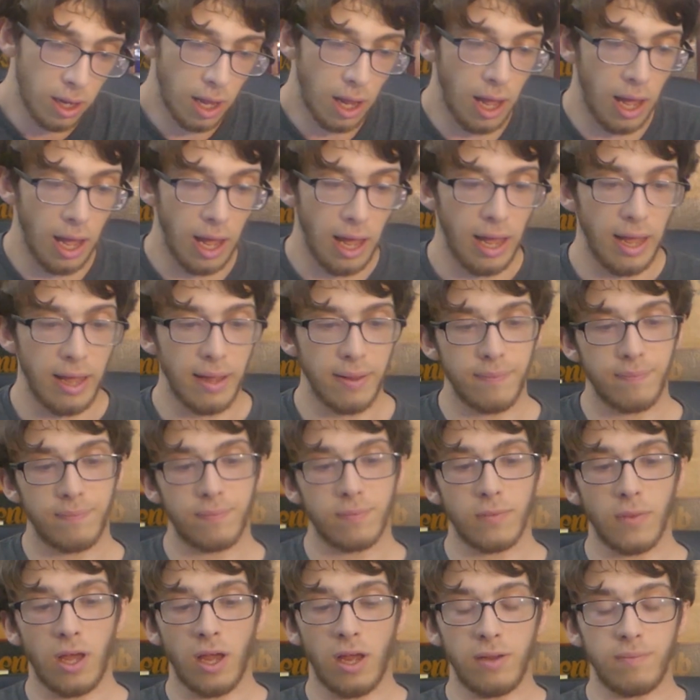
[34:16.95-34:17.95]

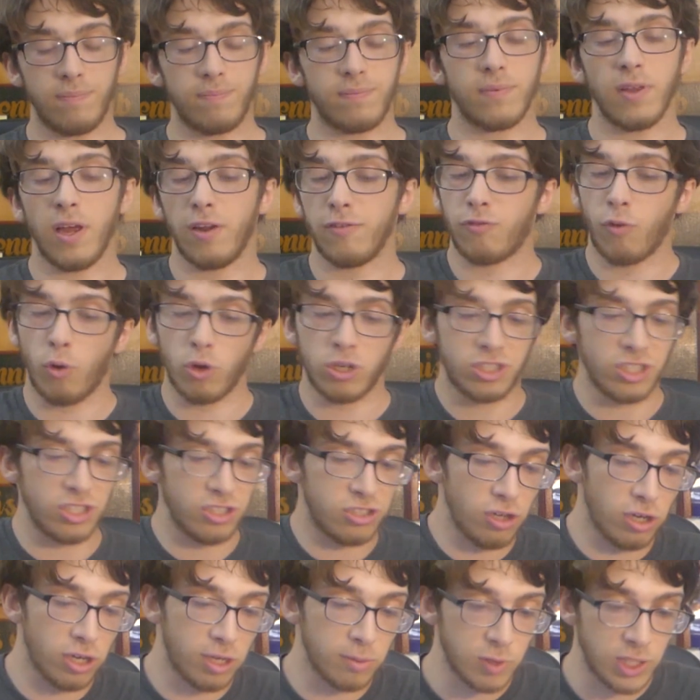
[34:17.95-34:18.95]
Unfortunate
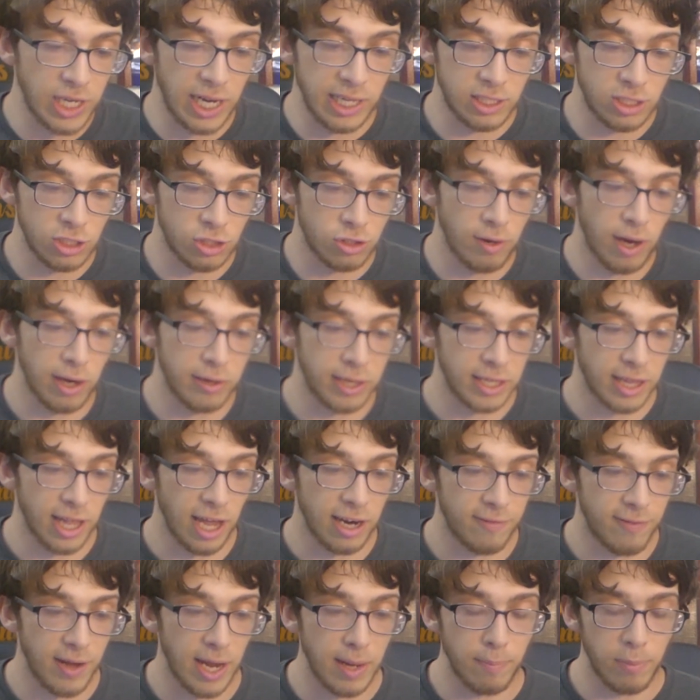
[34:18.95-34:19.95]
circumstances surrounding
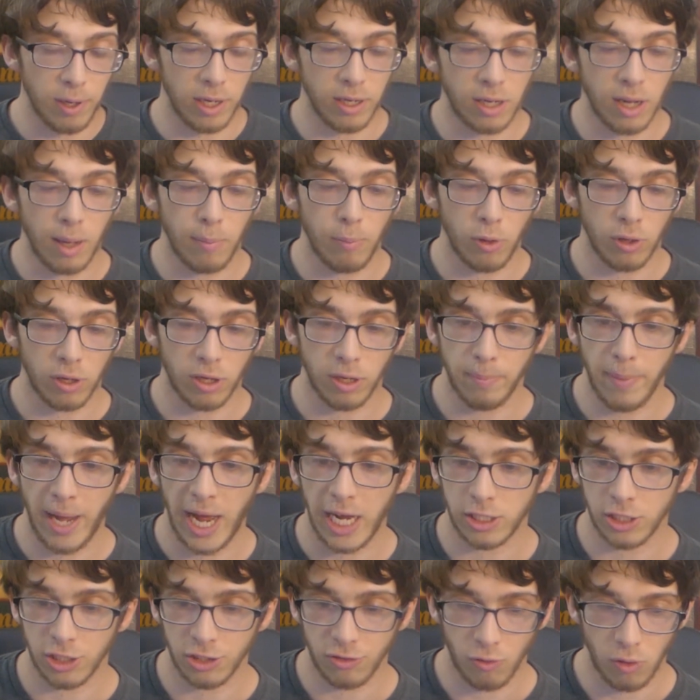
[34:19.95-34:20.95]
that event, but a couple of good
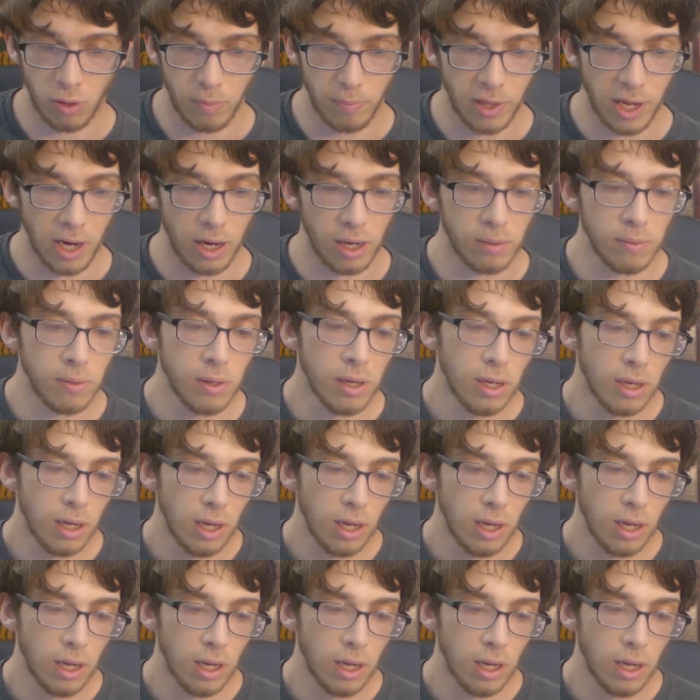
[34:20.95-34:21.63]
matches for him there.